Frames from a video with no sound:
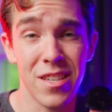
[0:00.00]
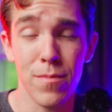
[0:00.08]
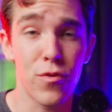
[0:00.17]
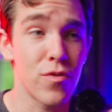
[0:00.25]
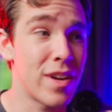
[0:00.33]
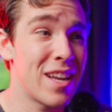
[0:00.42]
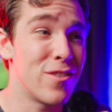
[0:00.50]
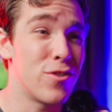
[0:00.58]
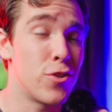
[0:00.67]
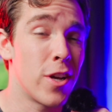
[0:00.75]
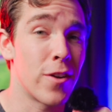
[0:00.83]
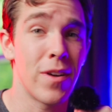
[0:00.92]
some creators
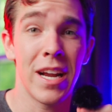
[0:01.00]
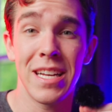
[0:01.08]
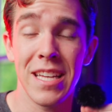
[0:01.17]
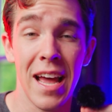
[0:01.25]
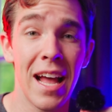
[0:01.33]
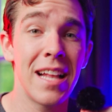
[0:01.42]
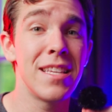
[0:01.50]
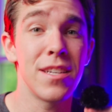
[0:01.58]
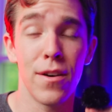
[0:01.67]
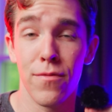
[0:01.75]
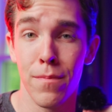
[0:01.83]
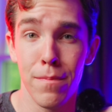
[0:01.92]
generate tens
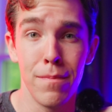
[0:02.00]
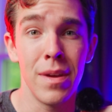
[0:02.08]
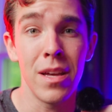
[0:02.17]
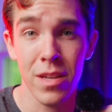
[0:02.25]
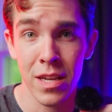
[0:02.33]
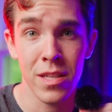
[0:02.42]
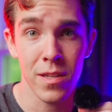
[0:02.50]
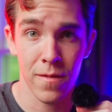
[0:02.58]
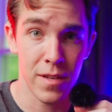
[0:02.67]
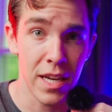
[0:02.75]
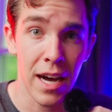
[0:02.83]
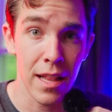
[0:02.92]
of millions
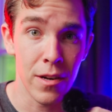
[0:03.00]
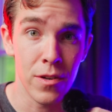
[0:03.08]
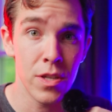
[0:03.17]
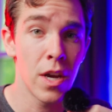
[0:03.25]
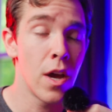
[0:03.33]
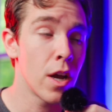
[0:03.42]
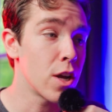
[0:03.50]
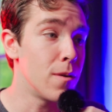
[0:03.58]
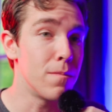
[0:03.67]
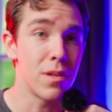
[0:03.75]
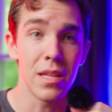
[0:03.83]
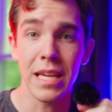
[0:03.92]
of dollars
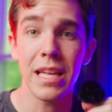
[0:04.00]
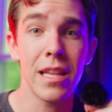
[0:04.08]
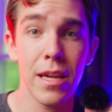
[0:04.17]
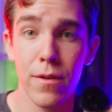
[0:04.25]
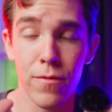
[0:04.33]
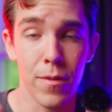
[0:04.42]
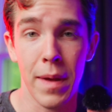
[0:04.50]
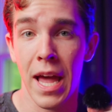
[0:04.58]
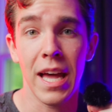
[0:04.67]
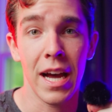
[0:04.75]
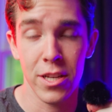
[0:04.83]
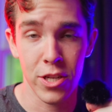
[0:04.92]
completely from
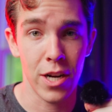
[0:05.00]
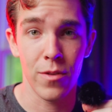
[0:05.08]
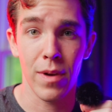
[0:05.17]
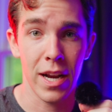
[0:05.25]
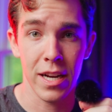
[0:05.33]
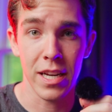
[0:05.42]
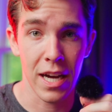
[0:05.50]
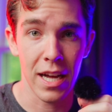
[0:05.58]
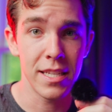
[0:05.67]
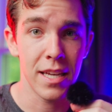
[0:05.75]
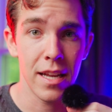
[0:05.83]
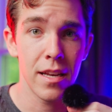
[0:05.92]
A I-generated
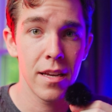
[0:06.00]
content.